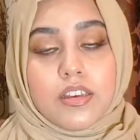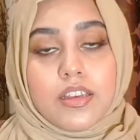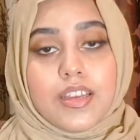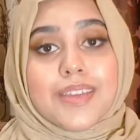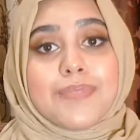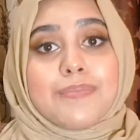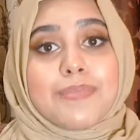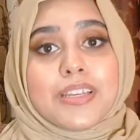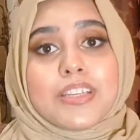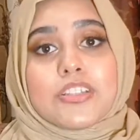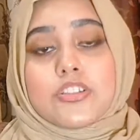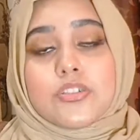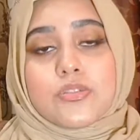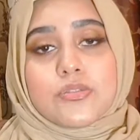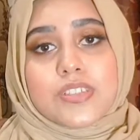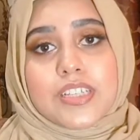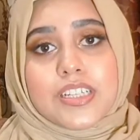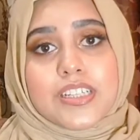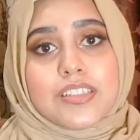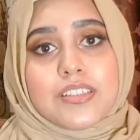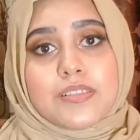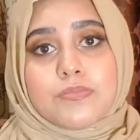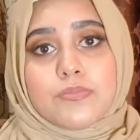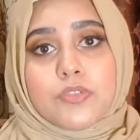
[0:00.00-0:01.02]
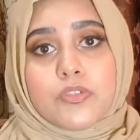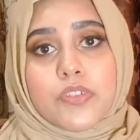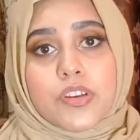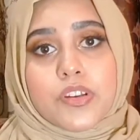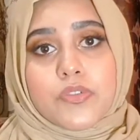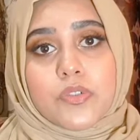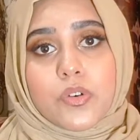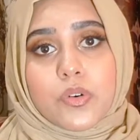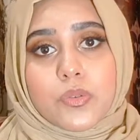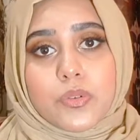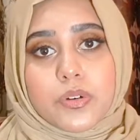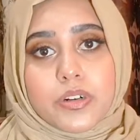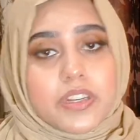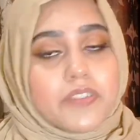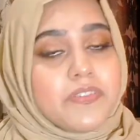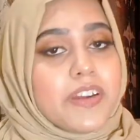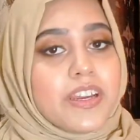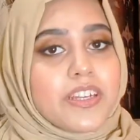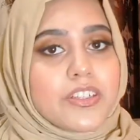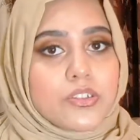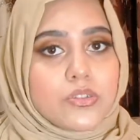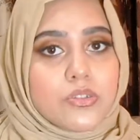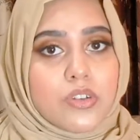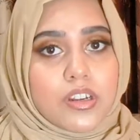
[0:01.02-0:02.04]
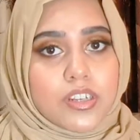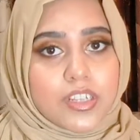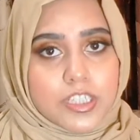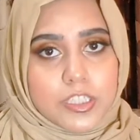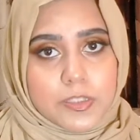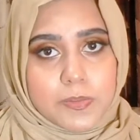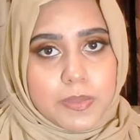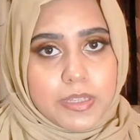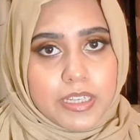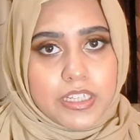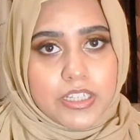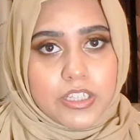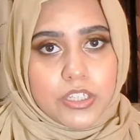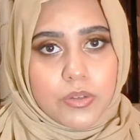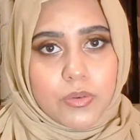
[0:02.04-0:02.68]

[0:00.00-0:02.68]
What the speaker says: It makes no sense moving forward if I do not explain